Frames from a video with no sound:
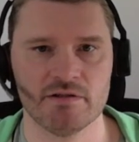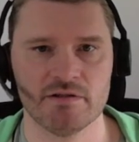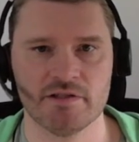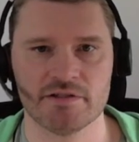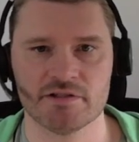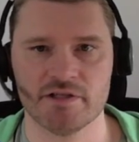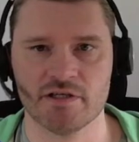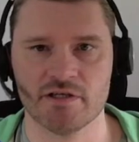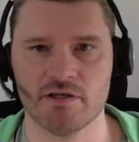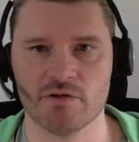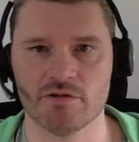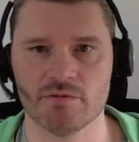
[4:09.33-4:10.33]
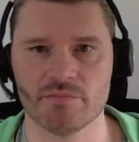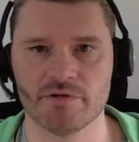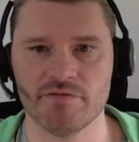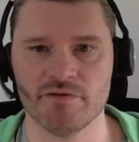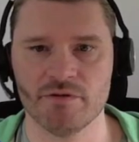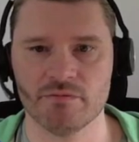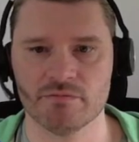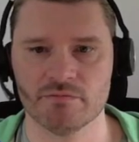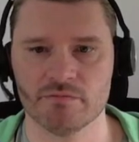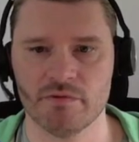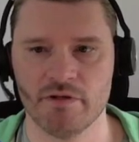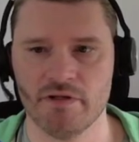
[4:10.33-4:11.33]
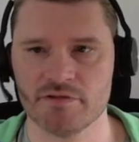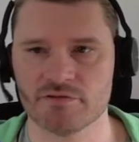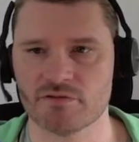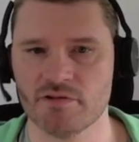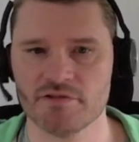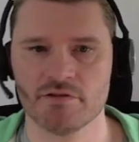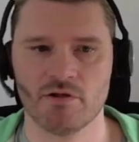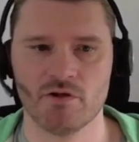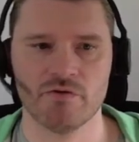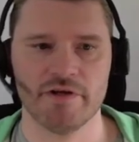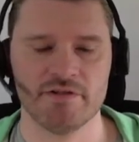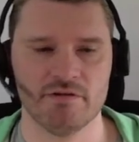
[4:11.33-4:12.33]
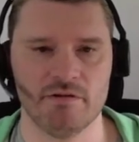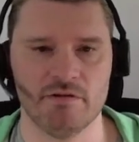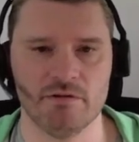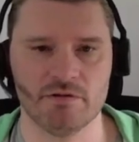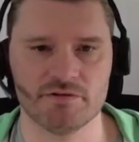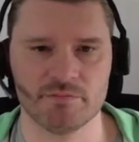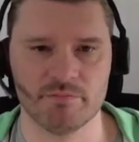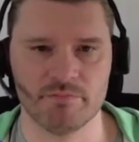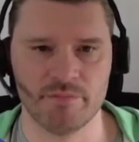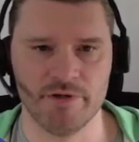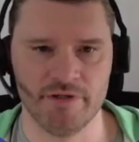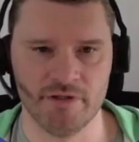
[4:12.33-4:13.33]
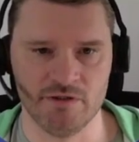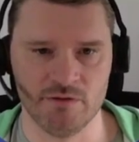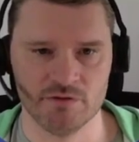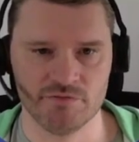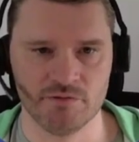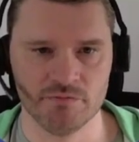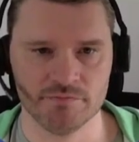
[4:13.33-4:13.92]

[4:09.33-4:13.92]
Let's check it out in the preview. Yes, this already looks pretty useful.